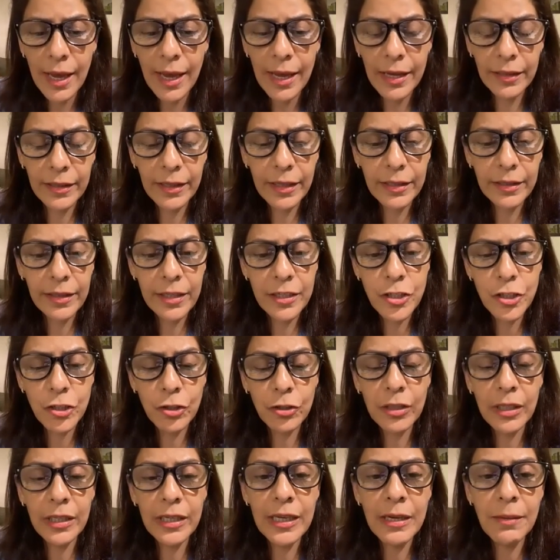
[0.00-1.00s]
and that they
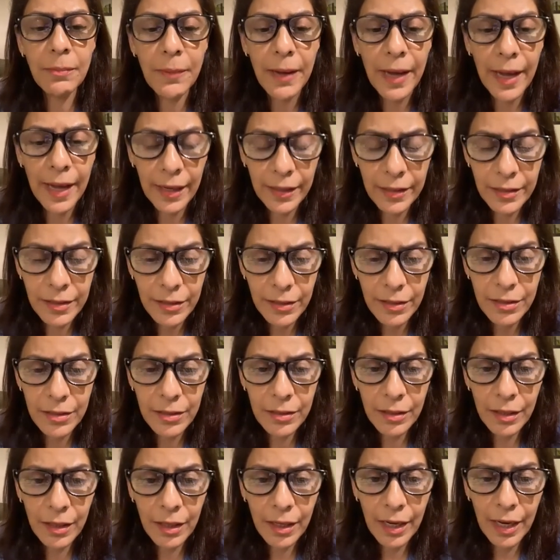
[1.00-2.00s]
should keep at it
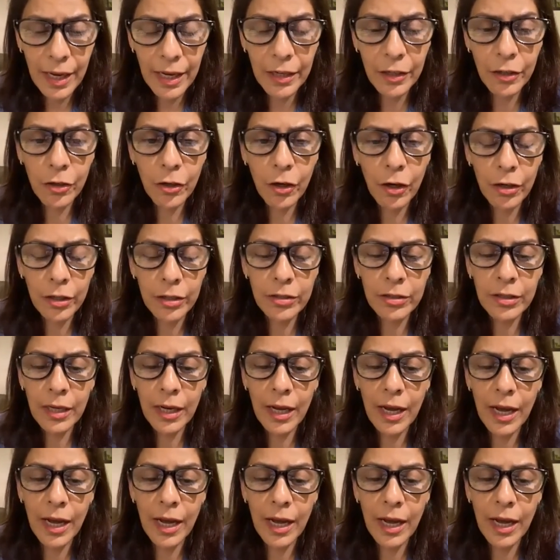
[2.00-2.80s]
and not